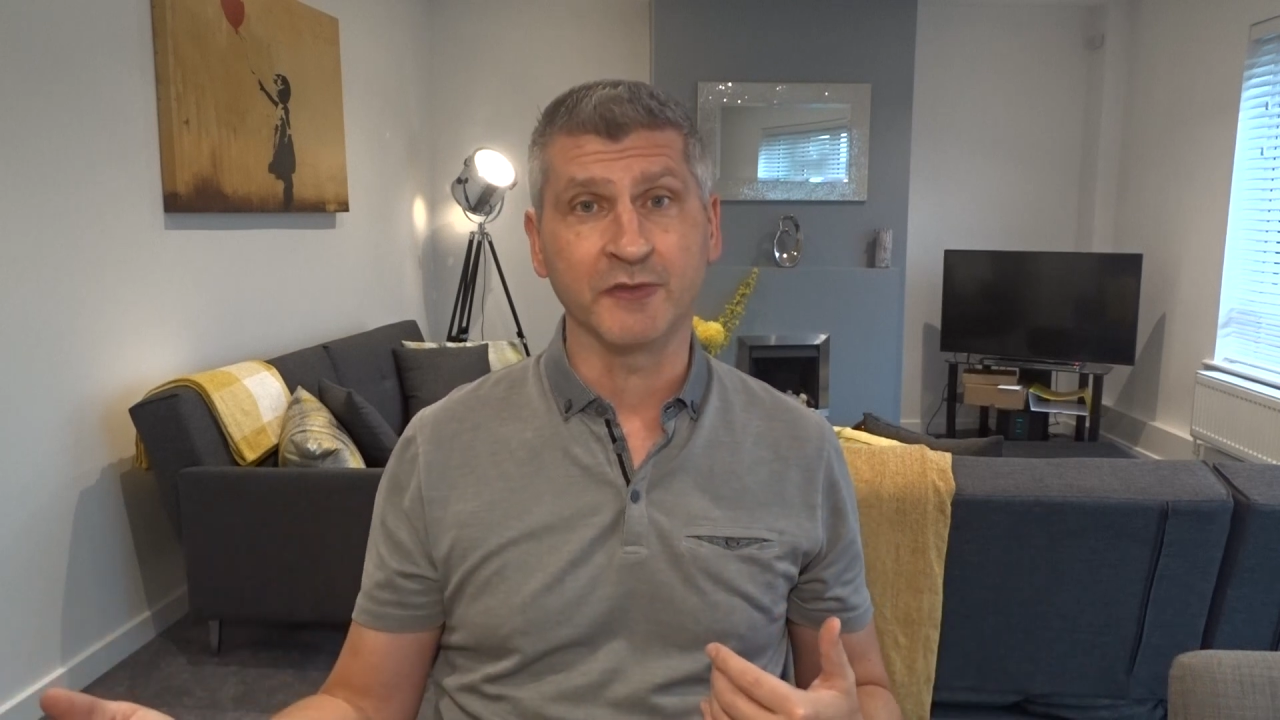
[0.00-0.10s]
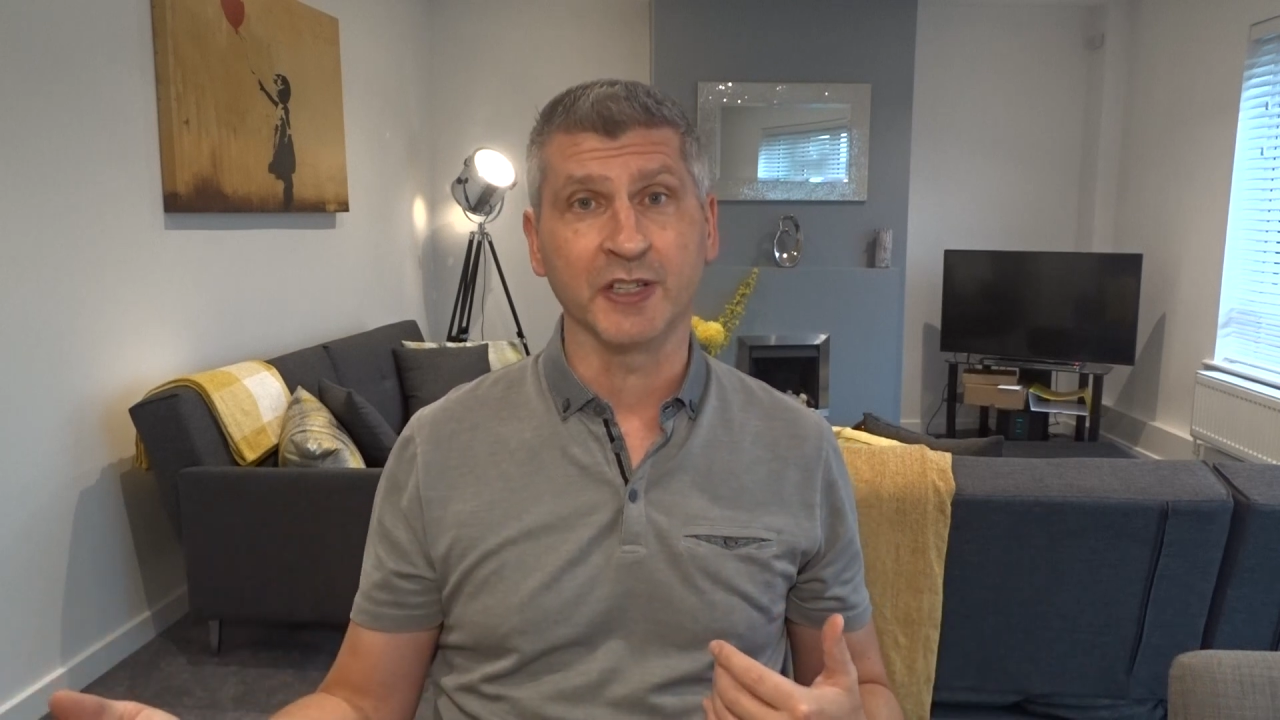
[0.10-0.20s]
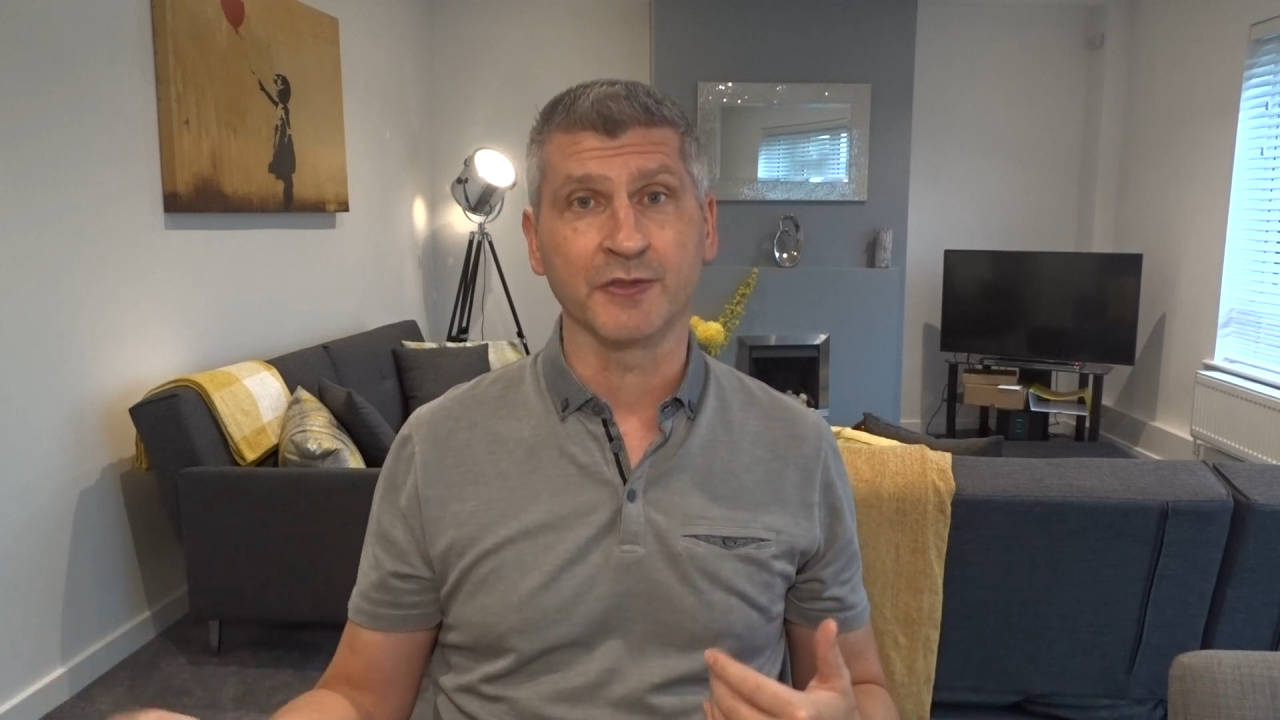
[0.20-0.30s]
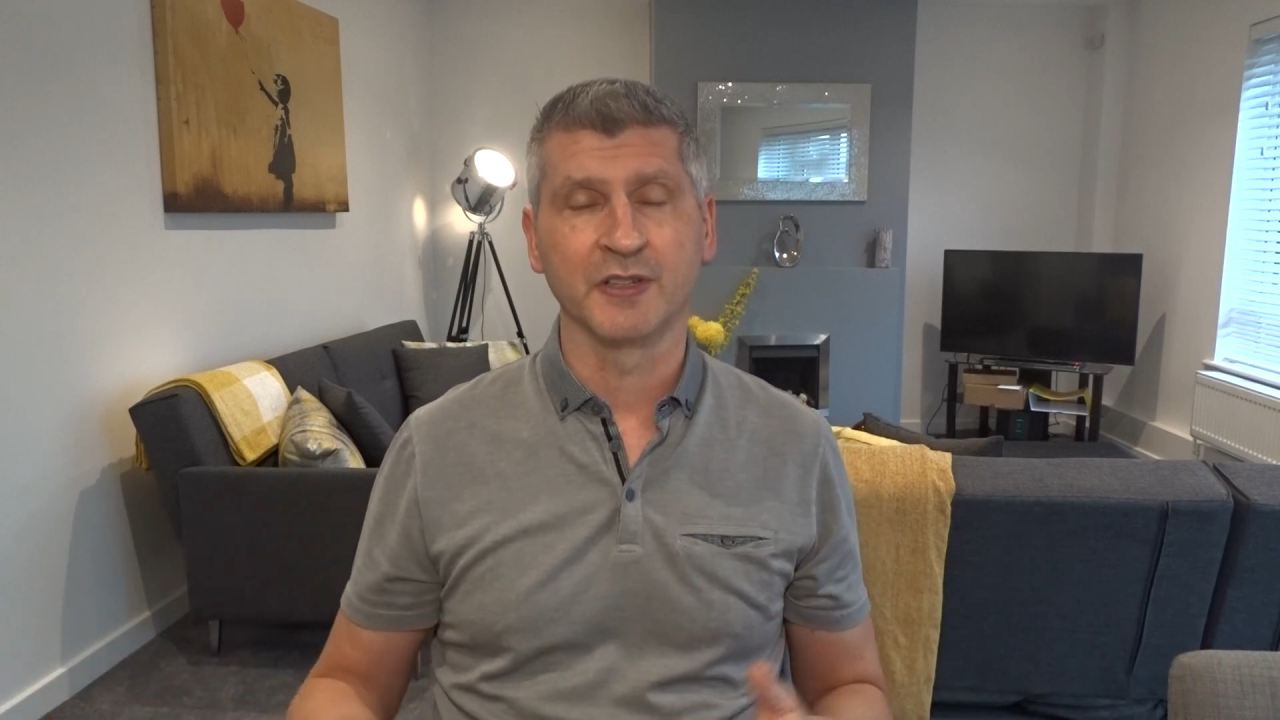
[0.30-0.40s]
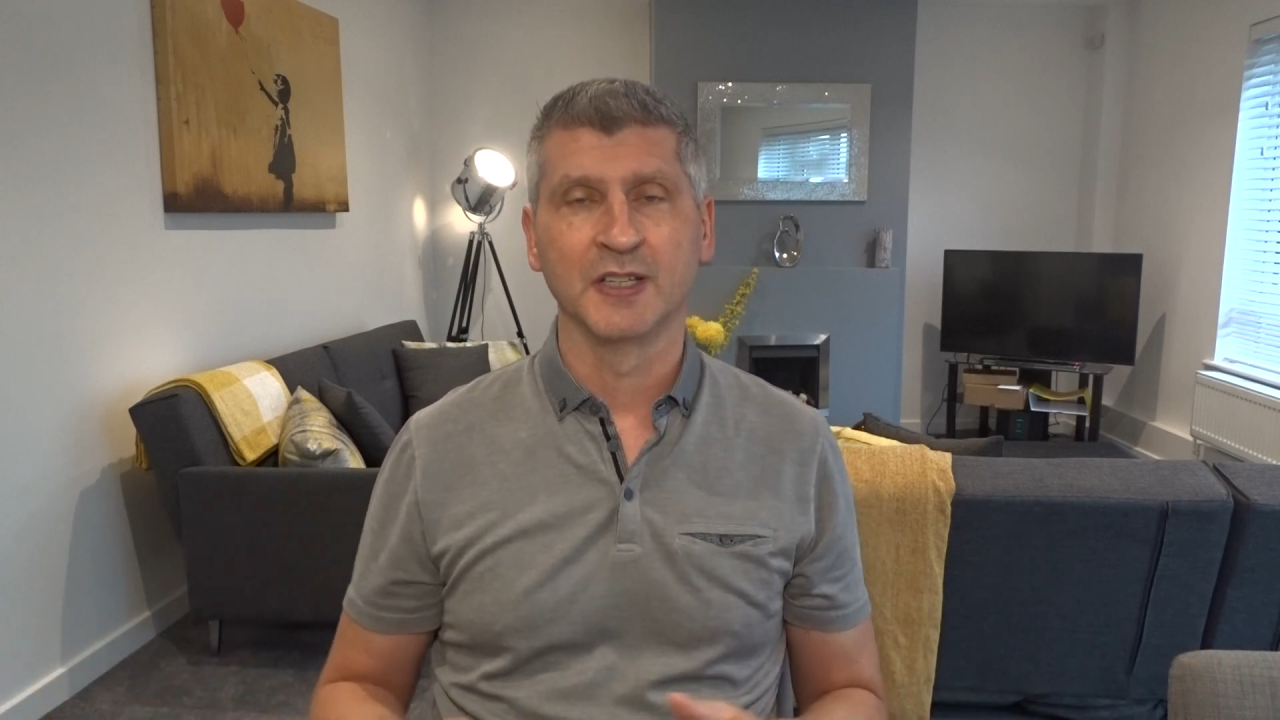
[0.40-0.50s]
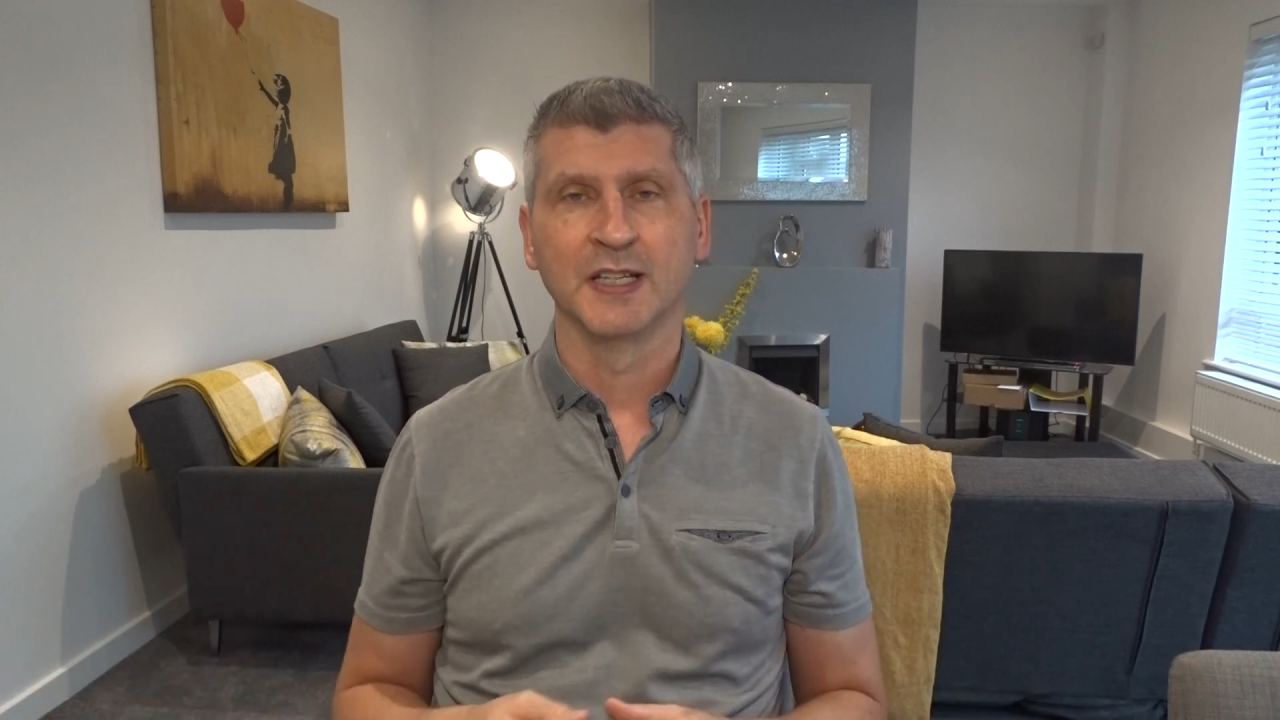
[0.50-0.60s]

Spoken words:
deals.